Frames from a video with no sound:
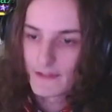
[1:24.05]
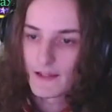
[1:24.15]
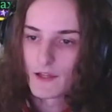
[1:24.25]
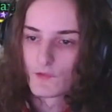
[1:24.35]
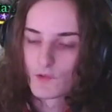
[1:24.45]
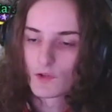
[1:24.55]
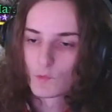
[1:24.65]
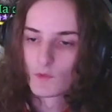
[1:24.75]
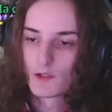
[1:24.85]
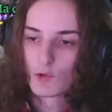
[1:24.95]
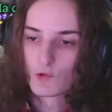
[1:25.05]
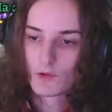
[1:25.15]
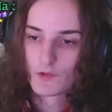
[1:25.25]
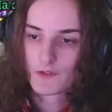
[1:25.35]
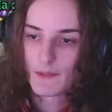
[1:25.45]
that Eye of Curse will allow
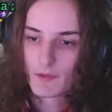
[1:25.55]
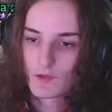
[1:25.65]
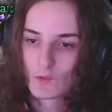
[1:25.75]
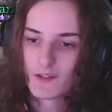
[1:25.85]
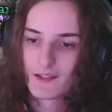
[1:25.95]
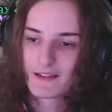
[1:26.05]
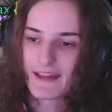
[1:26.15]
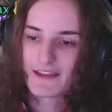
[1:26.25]
Soul Sniping to deal an